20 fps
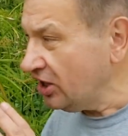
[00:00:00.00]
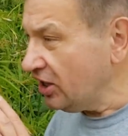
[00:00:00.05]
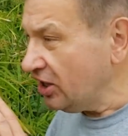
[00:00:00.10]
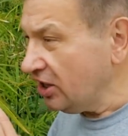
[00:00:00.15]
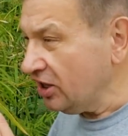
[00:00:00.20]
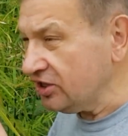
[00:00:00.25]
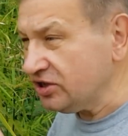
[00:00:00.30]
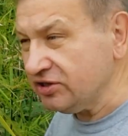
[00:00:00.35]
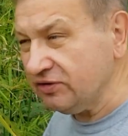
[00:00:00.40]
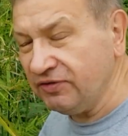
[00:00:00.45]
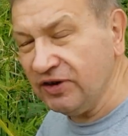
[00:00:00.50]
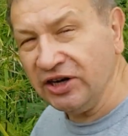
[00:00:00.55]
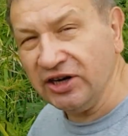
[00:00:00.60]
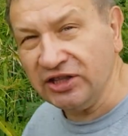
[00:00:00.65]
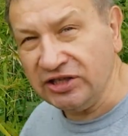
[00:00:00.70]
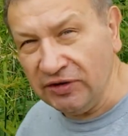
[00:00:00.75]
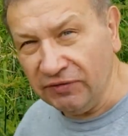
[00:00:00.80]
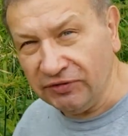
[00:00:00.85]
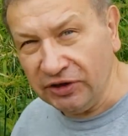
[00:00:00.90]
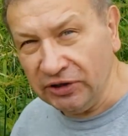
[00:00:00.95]
It's a very
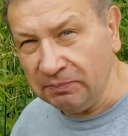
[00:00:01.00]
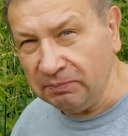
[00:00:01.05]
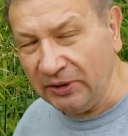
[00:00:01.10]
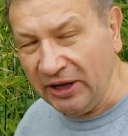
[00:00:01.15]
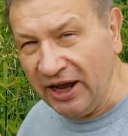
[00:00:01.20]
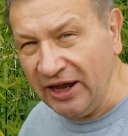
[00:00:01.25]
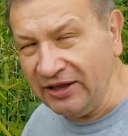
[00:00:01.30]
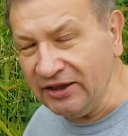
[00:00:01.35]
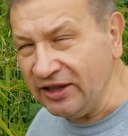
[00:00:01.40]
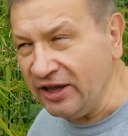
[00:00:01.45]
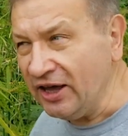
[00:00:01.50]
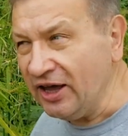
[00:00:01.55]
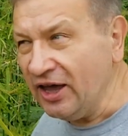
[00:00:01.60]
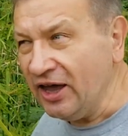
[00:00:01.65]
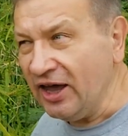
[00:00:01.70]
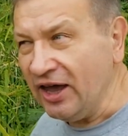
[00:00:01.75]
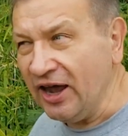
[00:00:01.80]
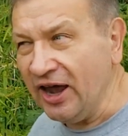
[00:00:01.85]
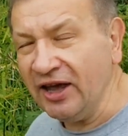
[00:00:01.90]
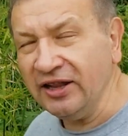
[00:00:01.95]
different plant,
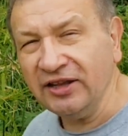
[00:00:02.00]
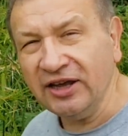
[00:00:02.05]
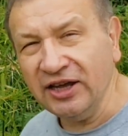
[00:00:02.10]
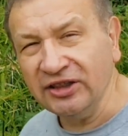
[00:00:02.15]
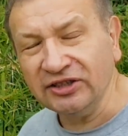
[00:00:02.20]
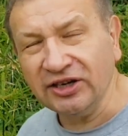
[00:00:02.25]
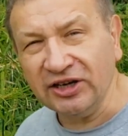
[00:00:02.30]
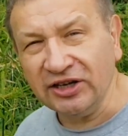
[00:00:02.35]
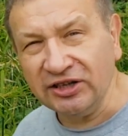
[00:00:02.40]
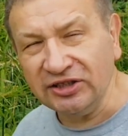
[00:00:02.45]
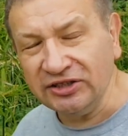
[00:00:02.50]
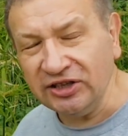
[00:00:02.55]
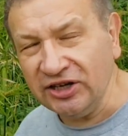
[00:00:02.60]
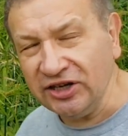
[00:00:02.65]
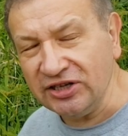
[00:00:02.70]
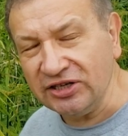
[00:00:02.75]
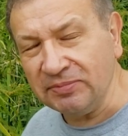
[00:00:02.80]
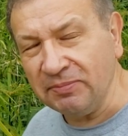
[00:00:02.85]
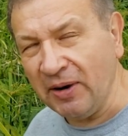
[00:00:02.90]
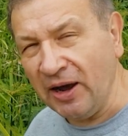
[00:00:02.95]
and it
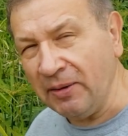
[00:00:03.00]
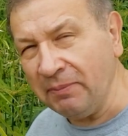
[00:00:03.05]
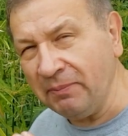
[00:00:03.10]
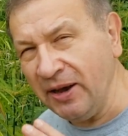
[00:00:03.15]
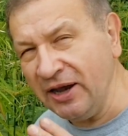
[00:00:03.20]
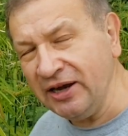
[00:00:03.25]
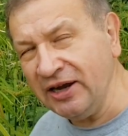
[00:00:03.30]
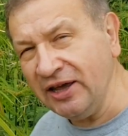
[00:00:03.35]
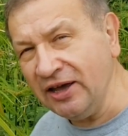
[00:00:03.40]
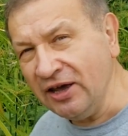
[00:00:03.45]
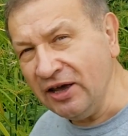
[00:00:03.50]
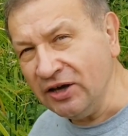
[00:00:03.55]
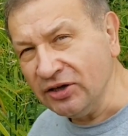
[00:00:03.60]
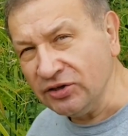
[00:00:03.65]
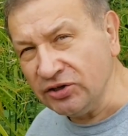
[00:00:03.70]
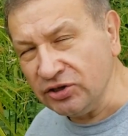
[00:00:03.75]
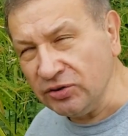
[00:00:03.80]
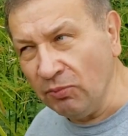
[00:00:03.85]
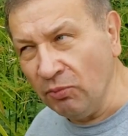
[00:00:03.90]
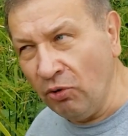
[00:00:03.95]
characterized by many
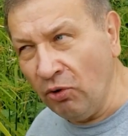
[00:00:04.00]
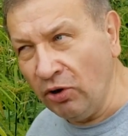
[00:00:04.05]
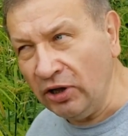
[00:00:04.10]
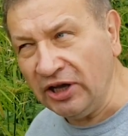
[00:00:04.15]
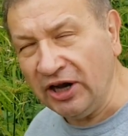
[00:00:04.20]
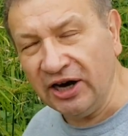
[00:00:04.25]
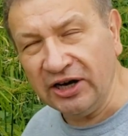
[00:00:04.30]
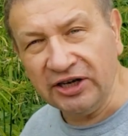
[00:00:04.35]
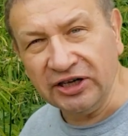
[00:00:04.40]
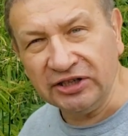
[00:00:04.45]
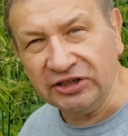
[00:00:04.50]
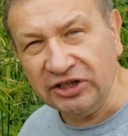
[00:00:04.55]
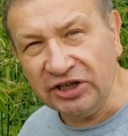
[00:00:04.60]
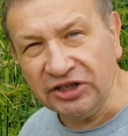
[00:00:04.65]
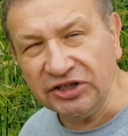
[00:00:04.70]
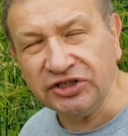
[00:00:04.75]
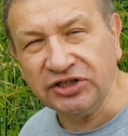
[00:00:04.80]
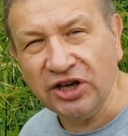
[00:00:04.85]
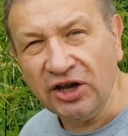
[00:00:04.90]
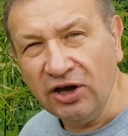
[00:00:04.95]
small
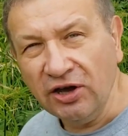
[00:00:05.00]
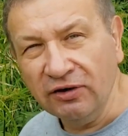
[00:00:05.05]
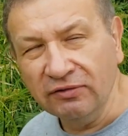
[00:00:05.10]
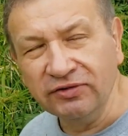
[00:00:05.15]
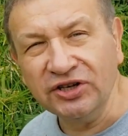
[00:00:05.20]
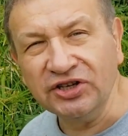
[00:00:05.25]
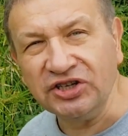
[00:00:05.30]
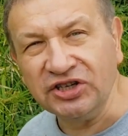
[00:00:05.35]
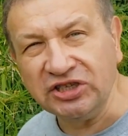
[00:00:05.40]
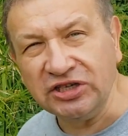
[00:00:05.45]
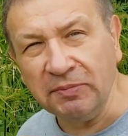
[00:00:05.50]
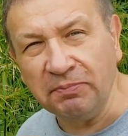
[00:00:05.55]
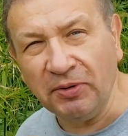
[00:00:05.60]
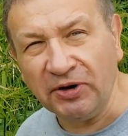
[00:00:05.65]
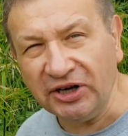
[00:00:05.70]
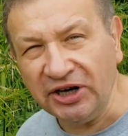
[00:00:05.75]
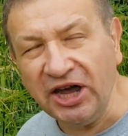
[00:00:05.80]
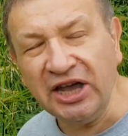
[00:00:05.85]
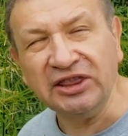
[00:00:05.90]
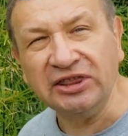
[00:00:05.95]
characters which
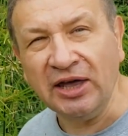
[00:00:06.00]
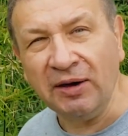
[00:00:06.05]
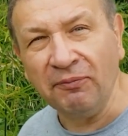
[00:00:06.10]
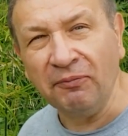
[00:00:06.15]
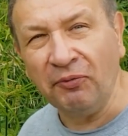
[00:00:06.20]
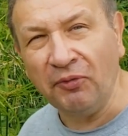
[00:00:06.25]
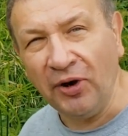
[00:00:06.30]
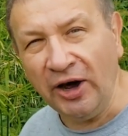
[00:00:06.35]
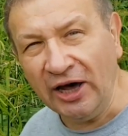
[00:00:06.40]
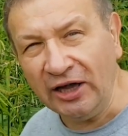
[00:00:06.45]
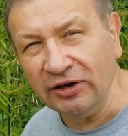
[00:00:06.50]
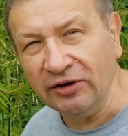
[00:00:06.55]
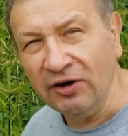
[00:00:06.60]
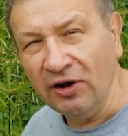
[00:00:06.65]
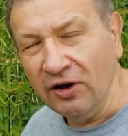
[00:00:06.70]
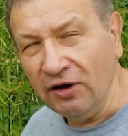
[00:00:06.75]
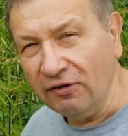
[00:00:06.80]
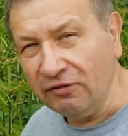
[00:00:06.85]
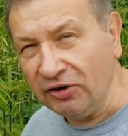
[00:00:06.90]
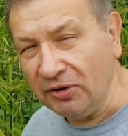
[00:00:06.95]
separate them well
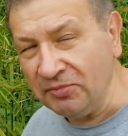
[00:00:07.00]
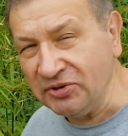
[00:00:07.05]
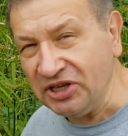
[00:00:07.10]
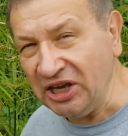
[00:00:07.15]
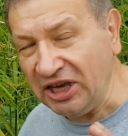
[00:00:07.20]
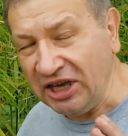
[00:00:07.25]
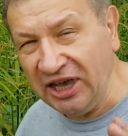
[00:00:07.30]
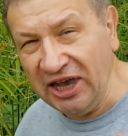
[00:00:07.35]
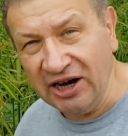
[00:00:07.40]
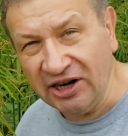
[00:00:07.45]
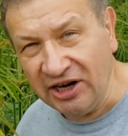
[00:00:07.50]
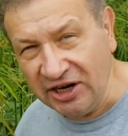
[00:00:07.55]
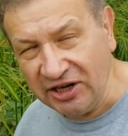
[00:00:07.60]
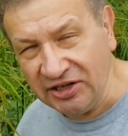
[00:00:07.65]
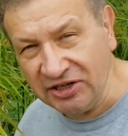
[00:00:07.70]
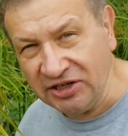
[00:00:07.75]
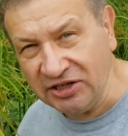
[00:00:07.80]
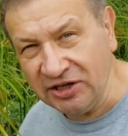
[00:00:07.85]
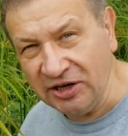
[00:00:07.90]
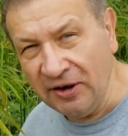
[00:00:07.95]
from the
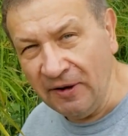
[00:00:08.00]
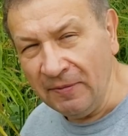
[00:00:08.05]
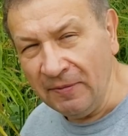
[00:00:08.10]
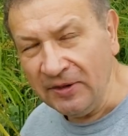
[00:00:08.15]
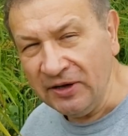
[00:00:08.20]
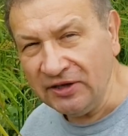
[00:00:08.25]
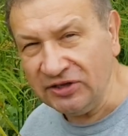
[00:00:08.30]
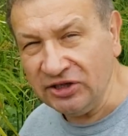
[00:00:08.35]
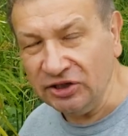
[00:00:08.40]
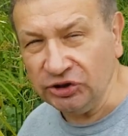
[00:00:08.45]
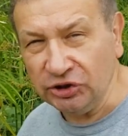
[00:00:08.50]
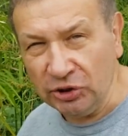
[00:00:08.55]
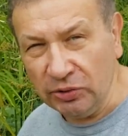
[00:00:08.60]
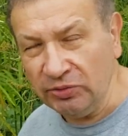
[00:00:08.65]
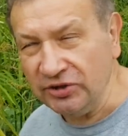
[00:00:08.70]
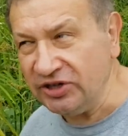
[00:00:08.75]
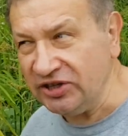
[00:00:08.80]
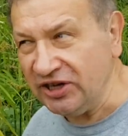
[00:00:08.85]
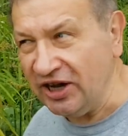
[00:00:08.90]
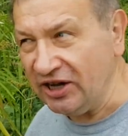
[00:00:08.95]
carex, the true
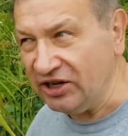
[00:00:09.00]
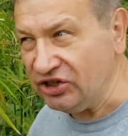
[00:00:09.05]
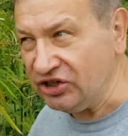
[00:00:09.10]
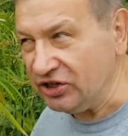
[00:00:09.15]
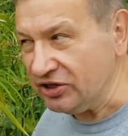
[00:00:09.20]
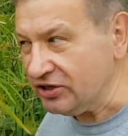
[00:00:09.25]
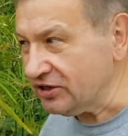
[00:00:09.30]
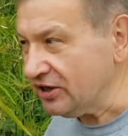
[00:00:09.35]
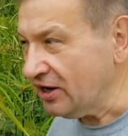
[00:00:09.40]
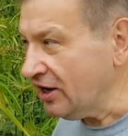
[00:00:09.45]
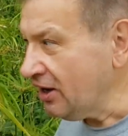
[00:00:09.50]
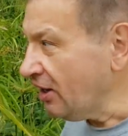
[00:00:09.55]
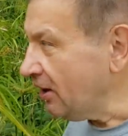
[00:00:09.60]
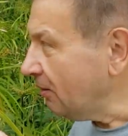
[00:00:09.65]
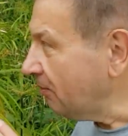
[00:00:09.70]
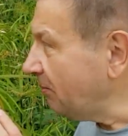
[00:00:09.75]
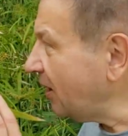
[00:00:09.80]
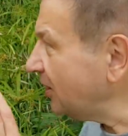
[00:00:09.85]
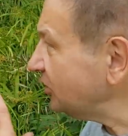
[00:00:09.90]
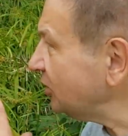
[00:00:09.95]
sedges.
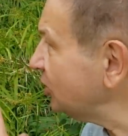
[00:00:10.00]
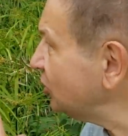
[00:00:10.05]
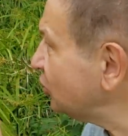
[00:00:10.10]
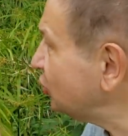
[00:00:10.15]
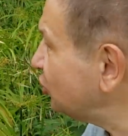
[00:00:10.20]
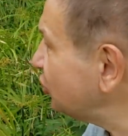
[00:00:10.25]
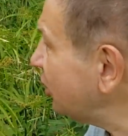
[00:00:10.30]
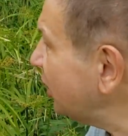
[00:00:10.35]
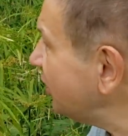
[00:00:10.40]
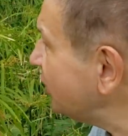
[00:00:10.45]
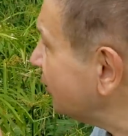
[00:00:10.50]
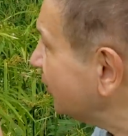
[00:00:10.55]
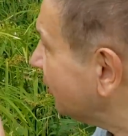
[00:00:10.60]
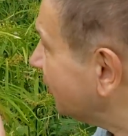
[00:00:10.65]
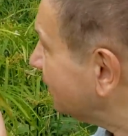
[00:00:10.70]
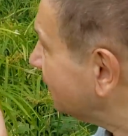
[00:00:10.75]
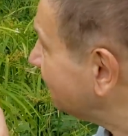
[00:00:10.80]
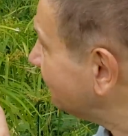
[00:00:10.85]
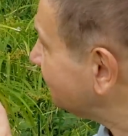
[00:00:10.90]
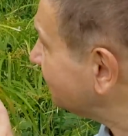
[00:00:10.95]
But in general,
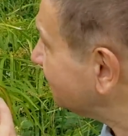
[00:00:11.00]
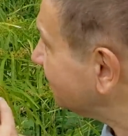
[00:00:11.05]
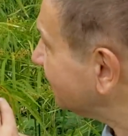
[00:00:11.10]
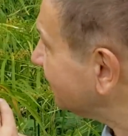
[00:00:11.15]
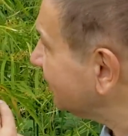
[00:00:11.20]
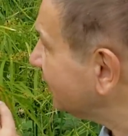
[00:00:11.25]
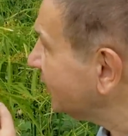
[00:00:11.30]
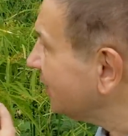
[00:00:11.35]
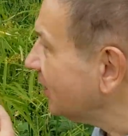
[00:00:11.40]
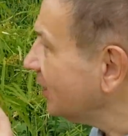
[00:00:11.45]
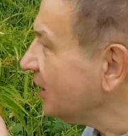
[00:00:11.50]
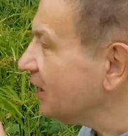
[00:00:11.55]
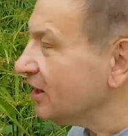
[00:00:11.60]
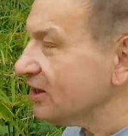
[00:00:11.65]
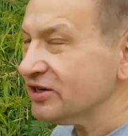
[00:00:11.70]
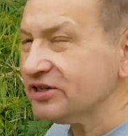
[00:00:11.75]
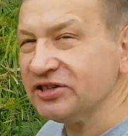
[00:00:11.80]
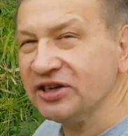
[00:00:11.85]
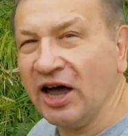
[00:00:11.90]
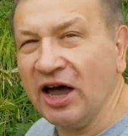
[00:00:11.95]

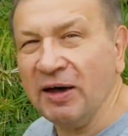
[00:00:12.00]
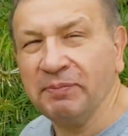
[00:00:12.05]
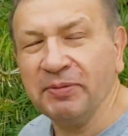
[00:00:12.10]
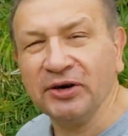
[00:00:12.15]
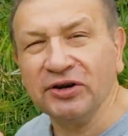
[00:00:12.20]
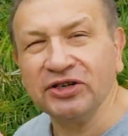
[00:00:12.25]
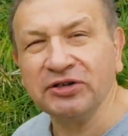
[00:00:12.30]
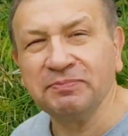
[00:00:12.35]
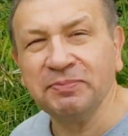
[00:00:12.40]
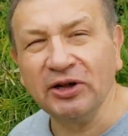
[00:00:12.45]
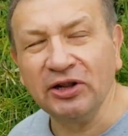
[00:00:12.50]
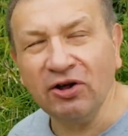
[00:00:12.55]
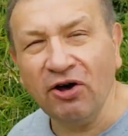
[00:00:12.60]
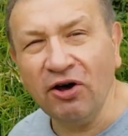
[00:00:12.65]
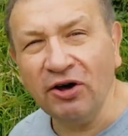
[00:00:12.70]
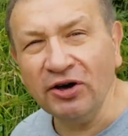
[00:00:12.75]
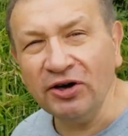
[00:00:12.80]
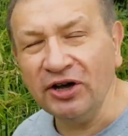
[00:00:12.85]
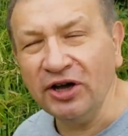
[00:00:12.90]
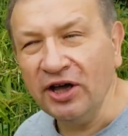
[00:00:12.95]
Cyperus
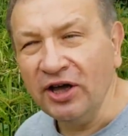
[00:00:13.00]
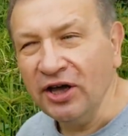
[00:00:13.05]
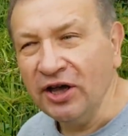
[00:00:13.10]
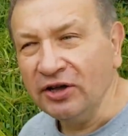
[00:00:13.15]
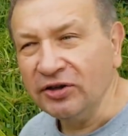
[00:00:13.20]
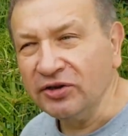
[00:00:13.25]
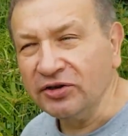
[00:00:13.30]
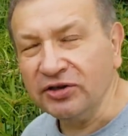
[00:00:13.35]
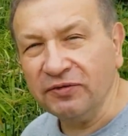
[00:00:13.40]
belong to the